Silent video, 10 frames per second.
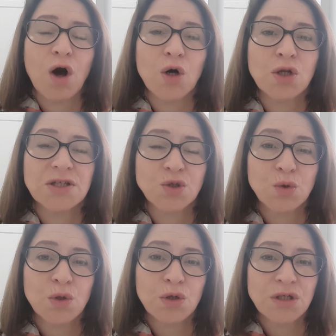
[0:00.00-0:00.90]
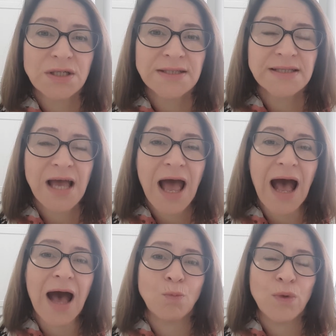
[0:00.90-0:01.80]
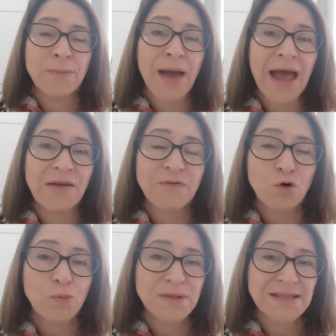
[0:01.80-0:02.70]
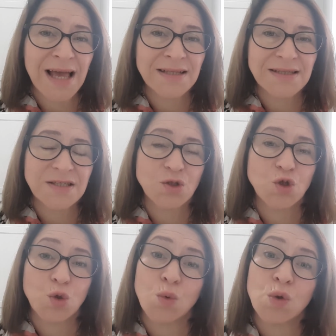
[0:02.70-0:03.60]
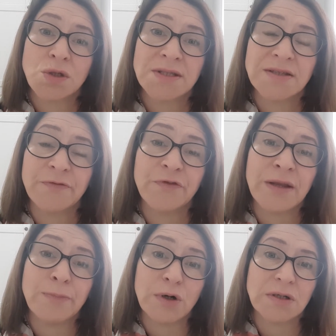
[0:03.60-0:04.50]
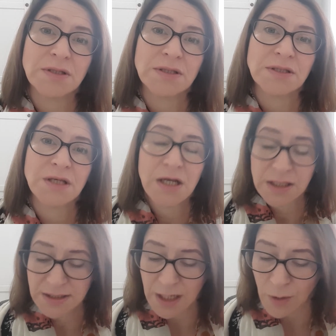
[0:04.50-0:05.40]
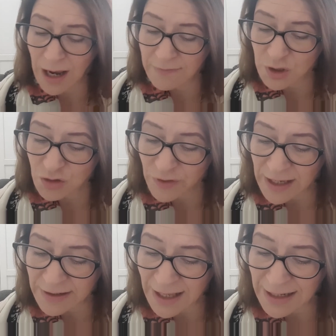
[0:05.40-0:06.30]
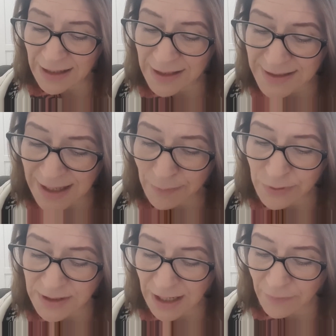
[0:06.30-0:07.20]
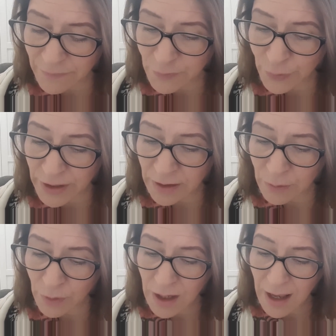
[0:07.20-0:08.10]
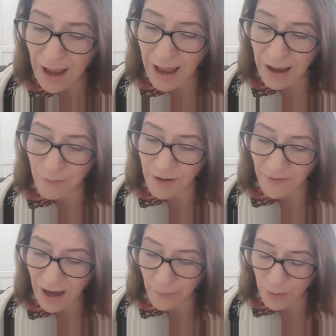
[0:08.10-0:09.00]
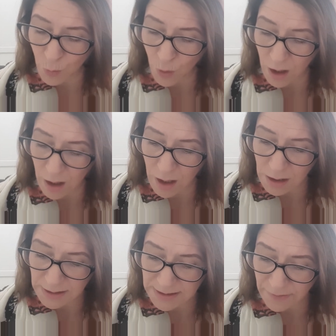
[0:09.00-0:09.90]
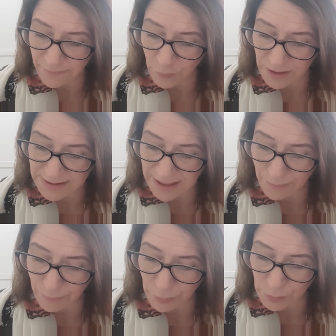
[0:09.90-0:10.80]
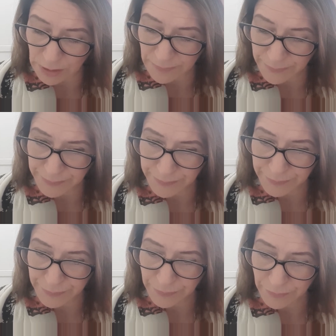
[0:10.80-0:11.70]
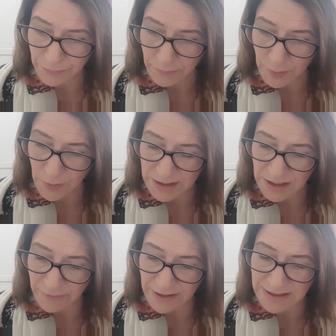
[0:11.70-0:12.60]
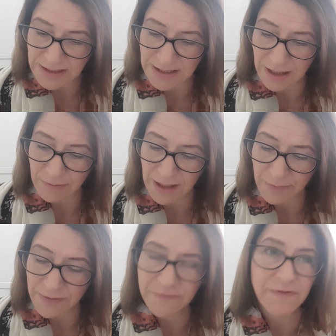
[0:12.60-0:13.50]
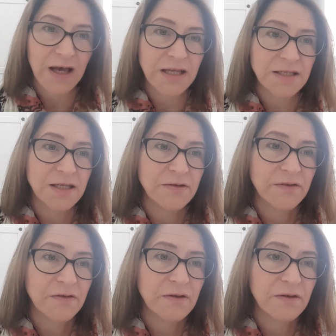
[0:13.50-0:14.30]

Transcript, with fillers: on school orders and we pay 4% towards the free books. So I've just written a little example down for you um, of how it works. For example, where did I write it down? Let me find it.